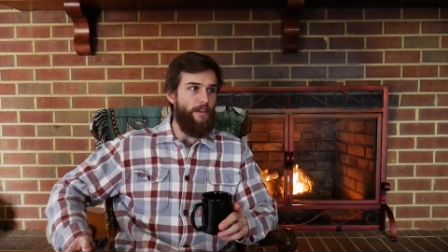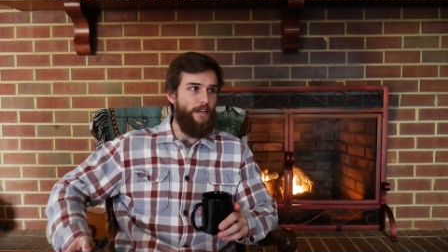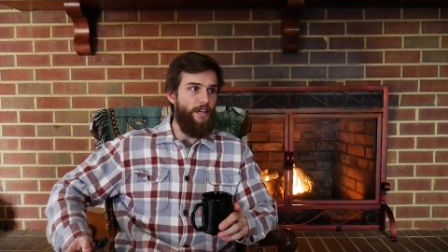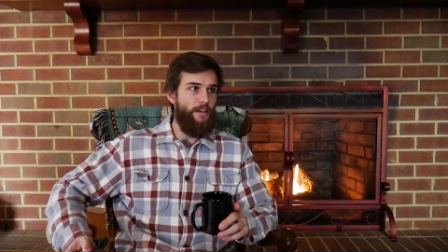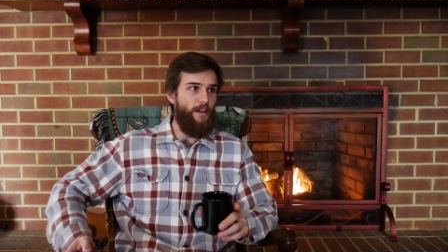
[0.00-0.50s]

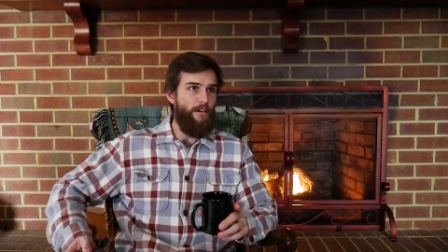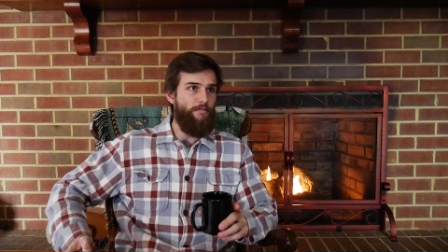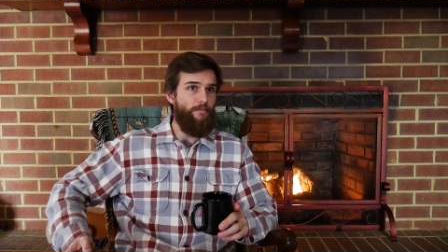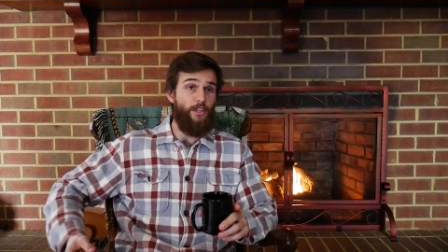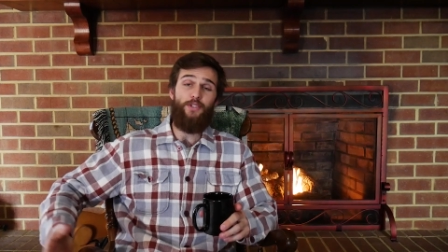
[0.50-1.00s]
And
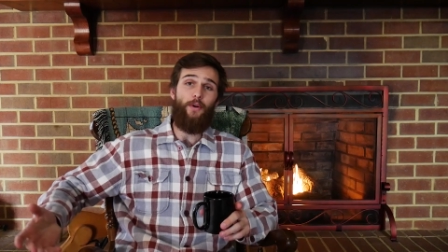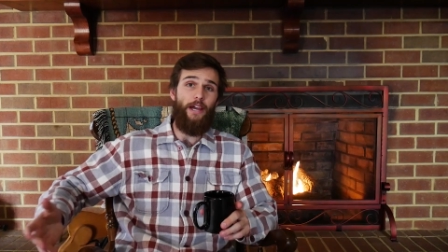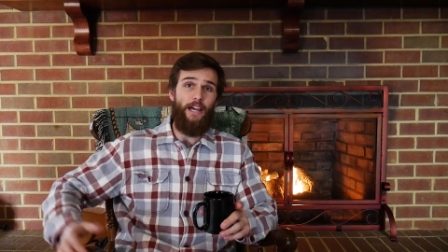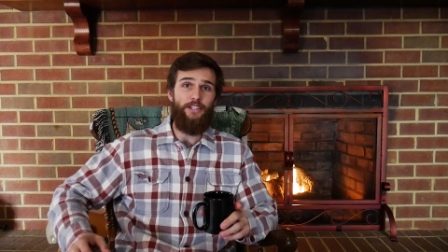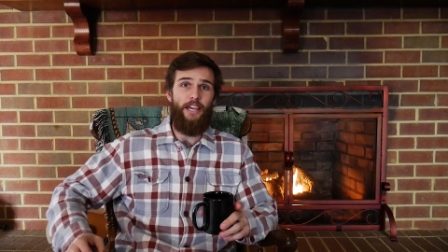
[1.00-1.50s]
the
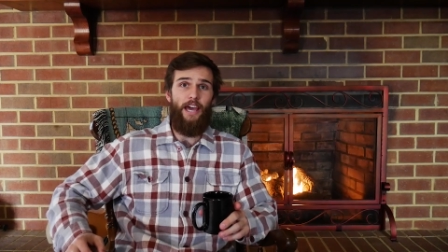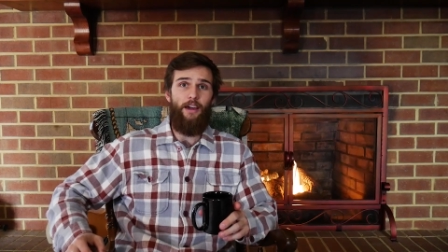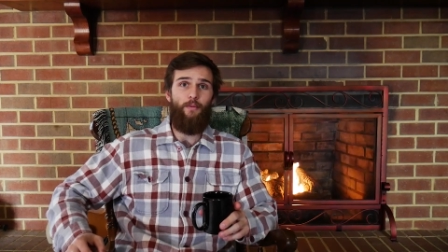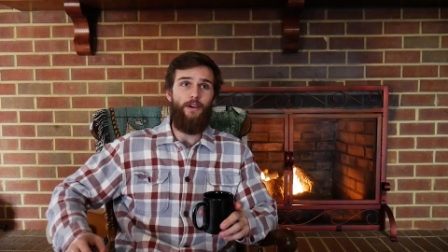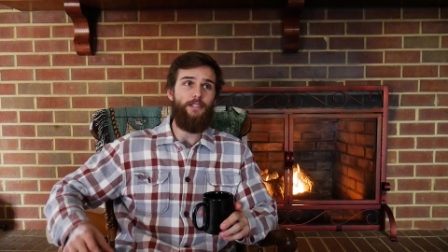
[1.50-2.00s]
story I actually
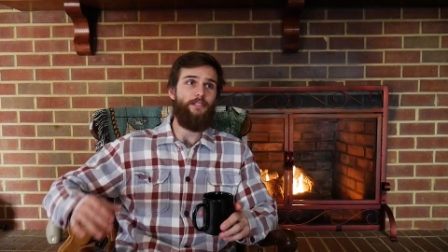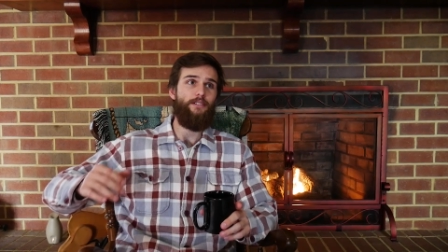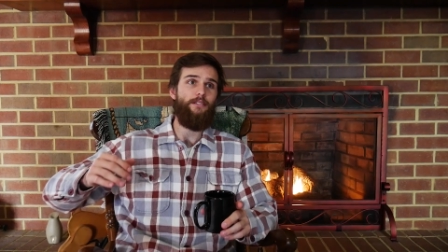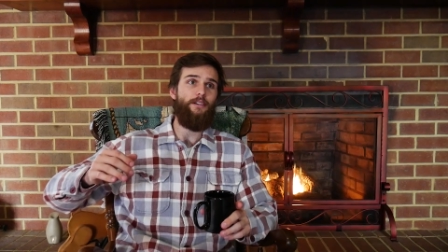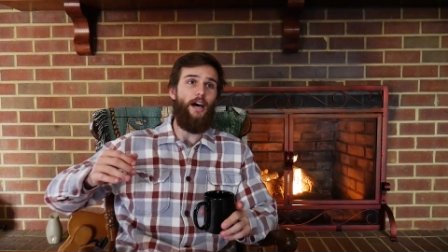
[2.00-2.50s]
had was
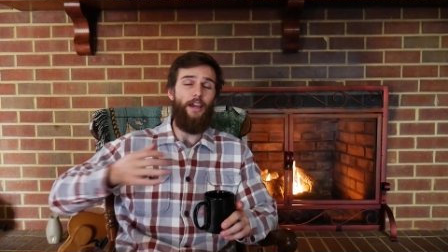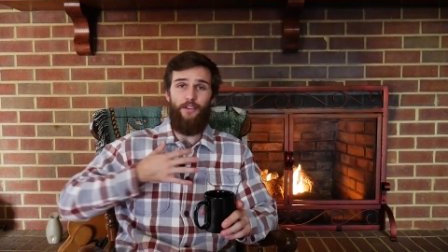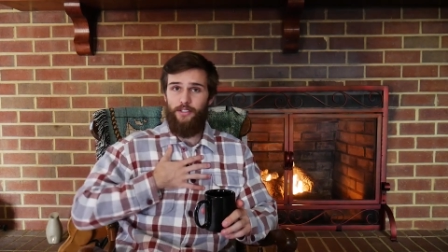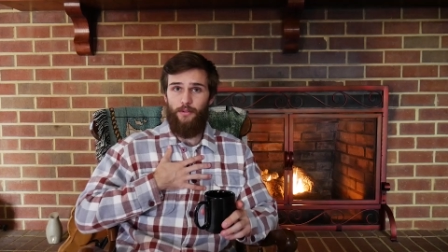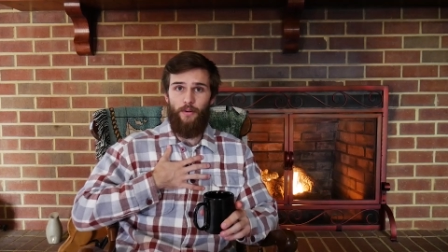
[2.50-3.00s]
I
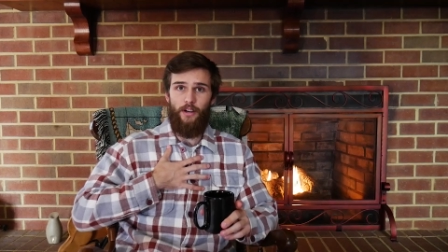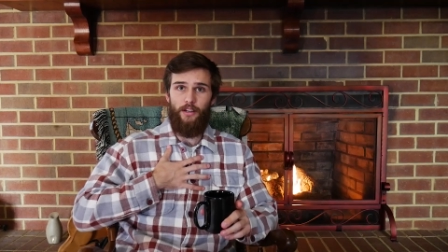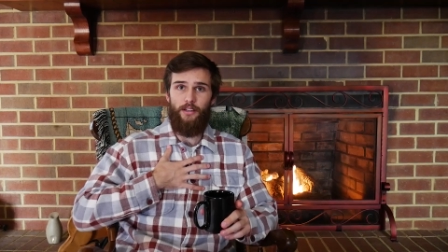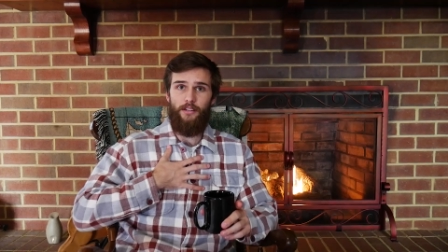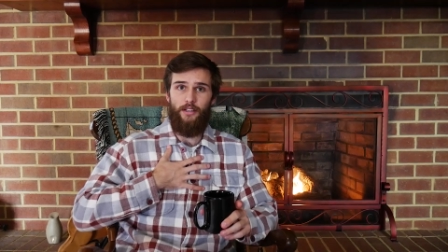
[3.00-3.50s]
used to
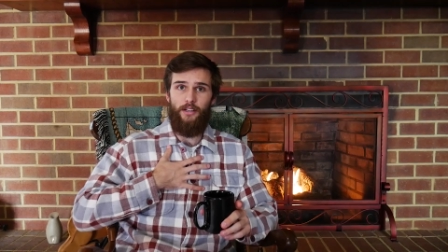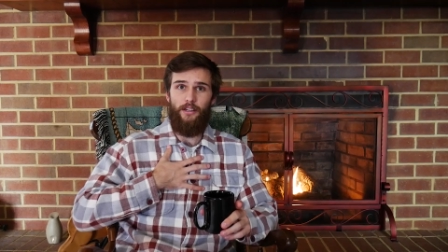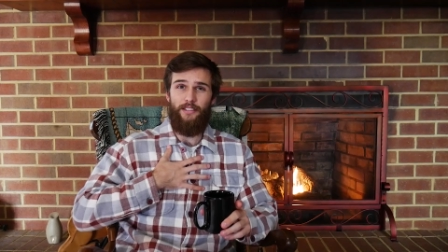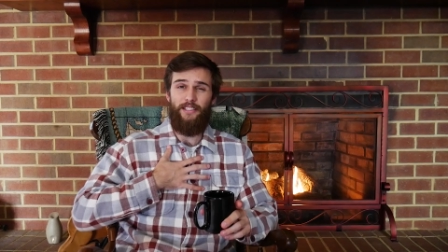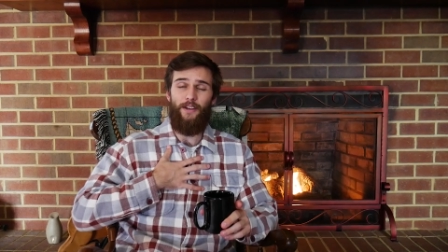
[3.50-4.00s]
work uh,
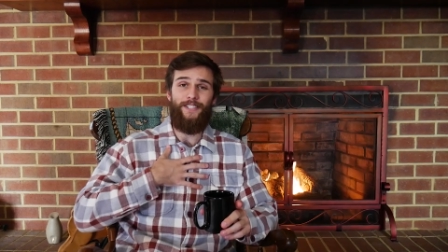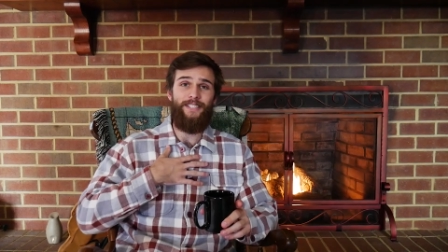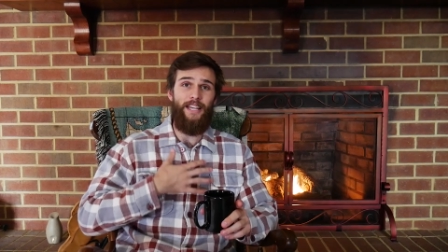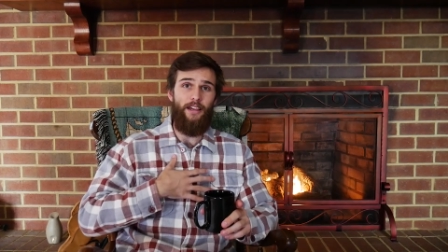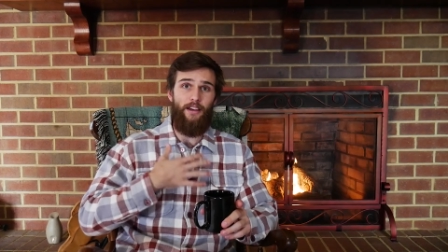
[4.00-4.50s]
and sell
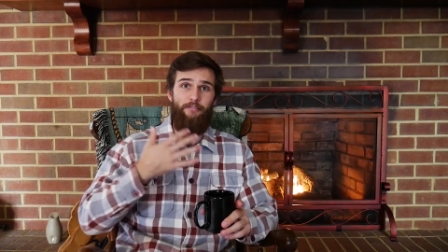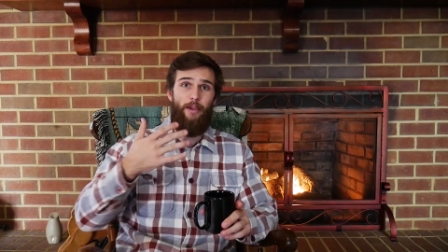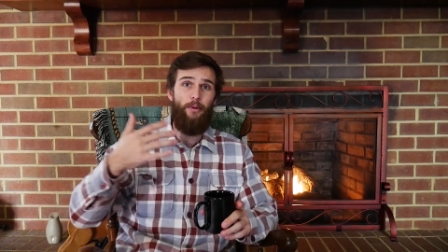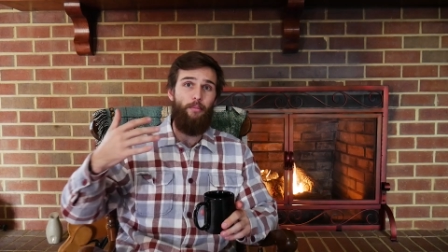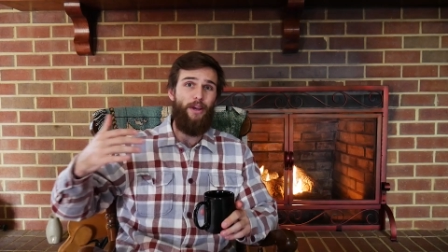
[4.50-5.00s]
uh,
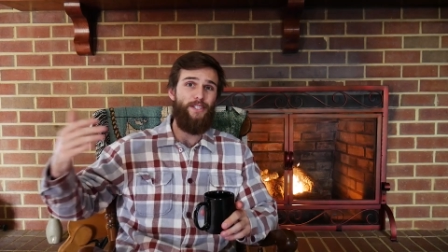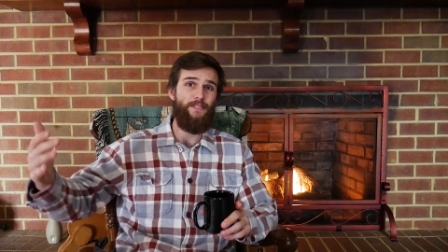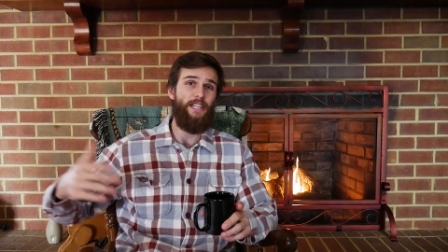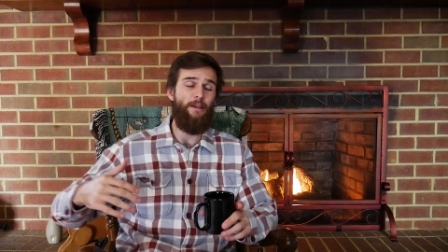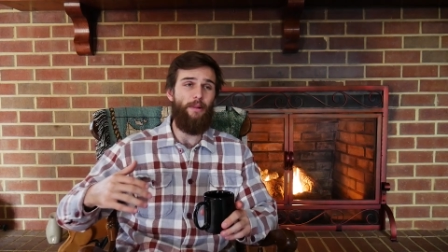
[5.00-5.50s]
vapor abrasive
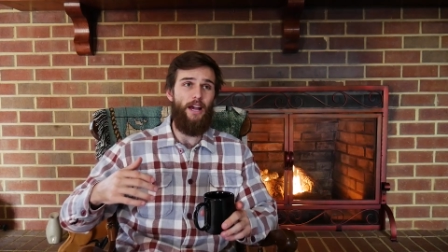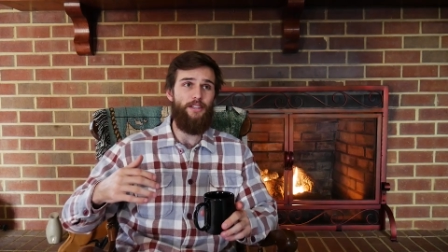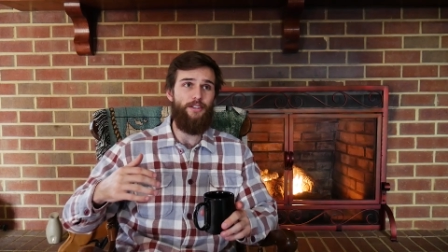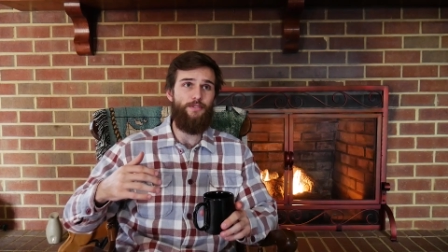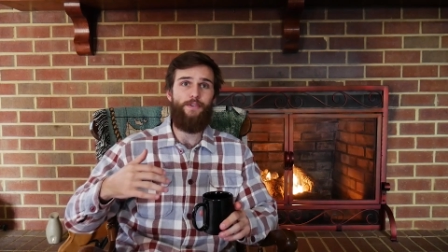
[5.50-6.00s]

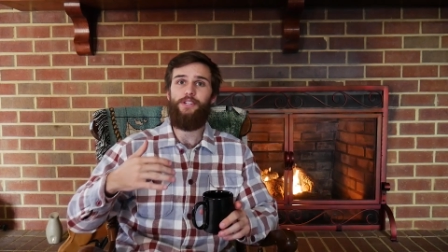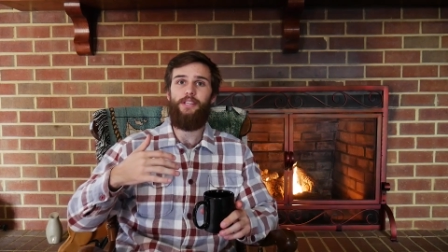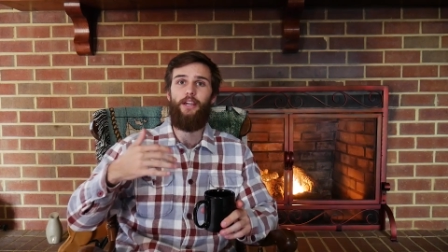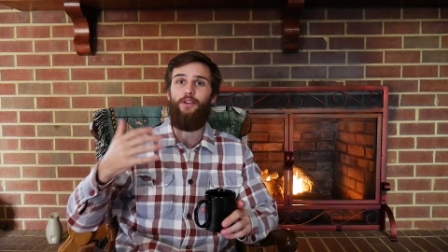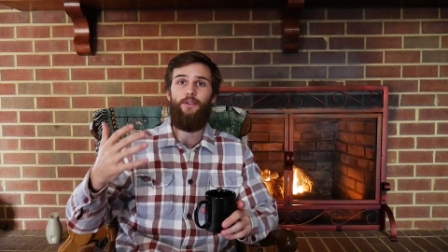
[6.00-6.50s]
sandblasters, which
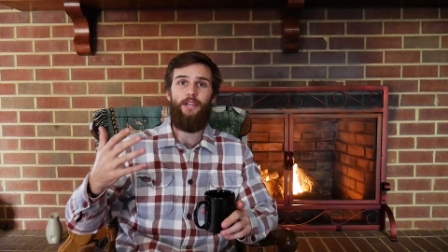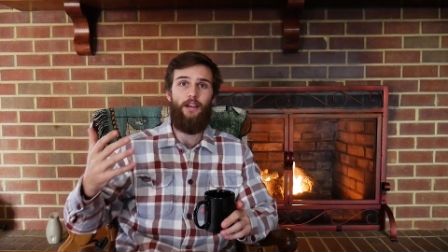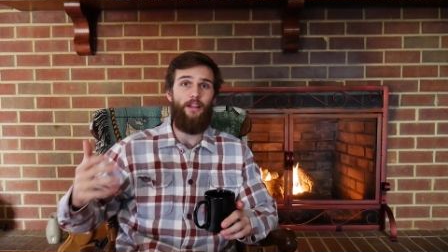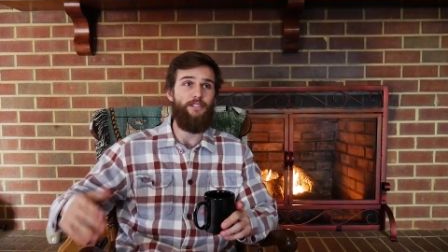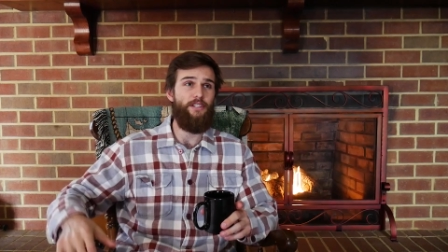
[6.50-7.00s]
is like a new
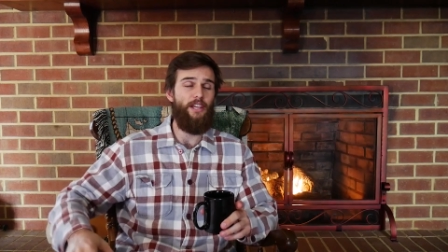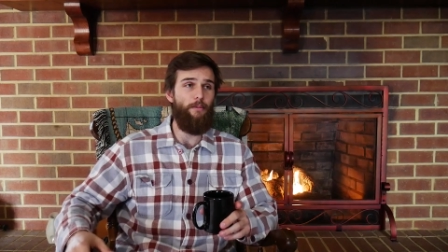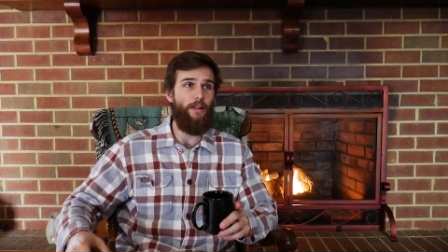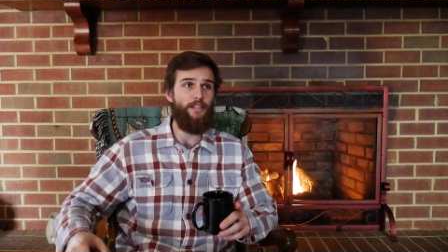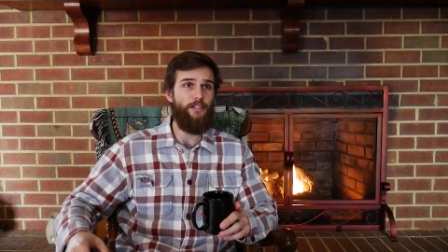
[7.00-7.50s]
technology
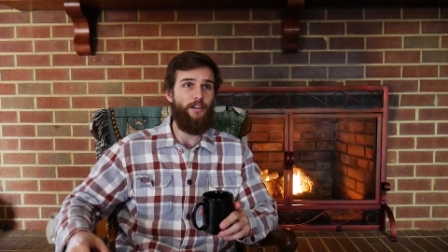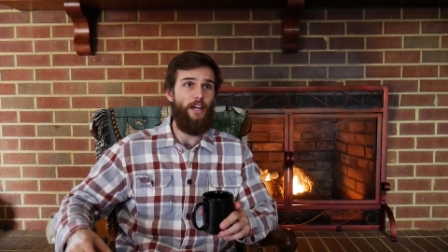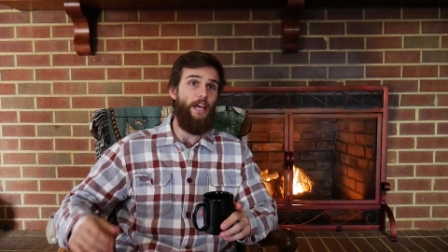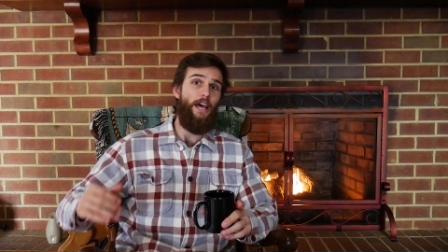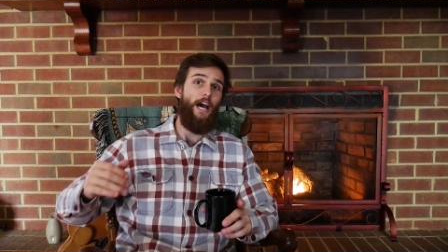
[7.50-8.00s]
sandblaster.
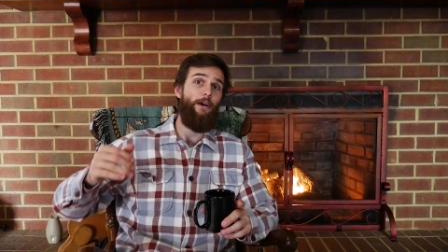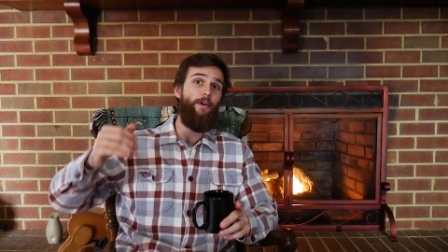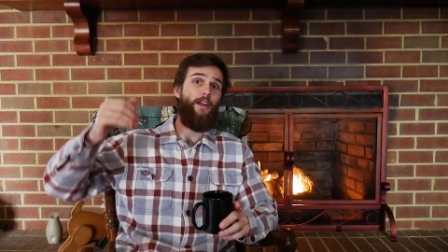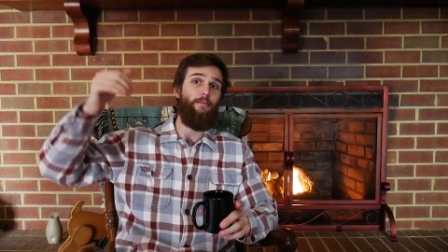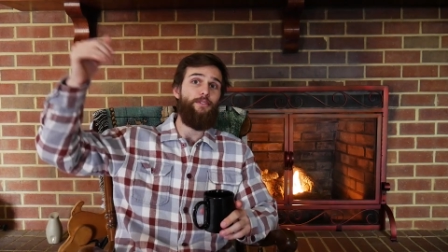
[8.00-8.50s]
I
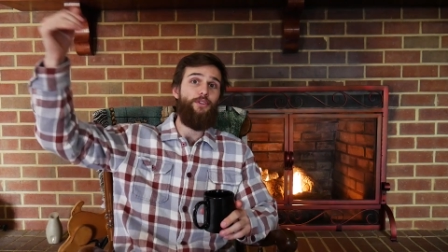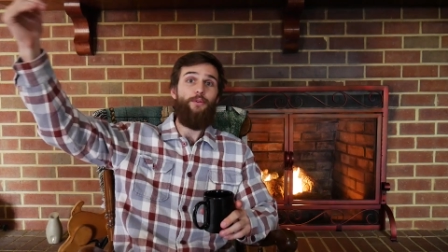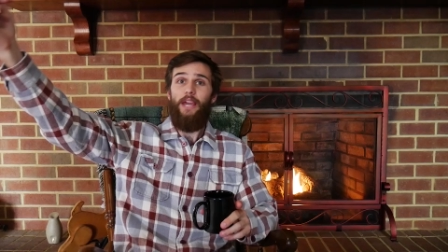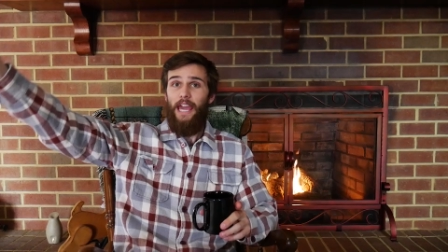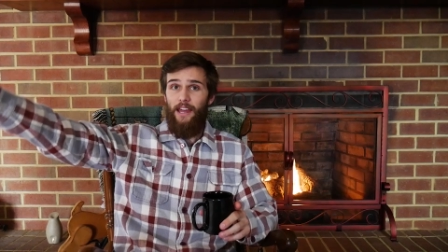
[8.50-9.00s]
went up
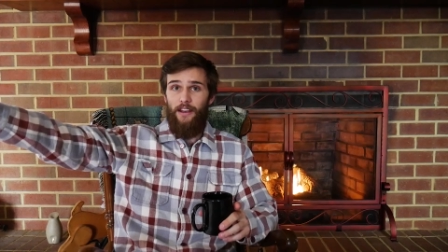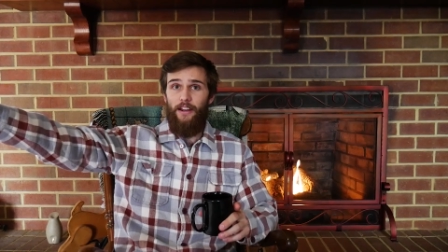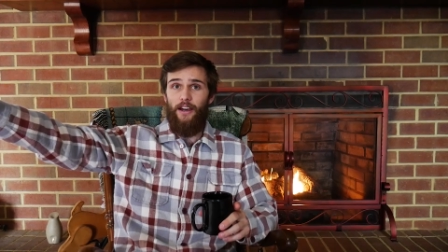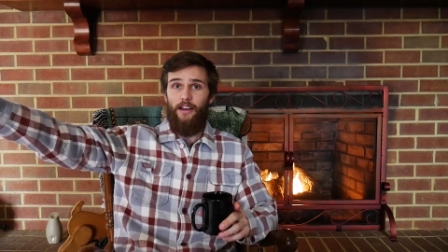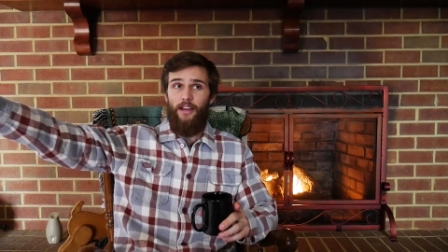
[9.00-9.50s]
to
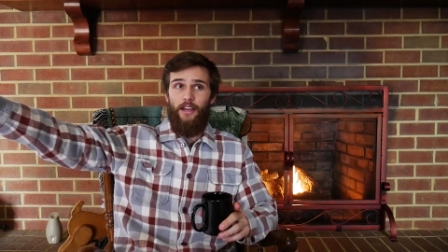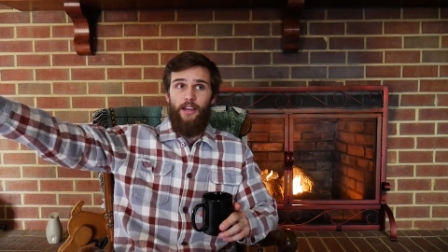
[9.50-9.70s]
Canada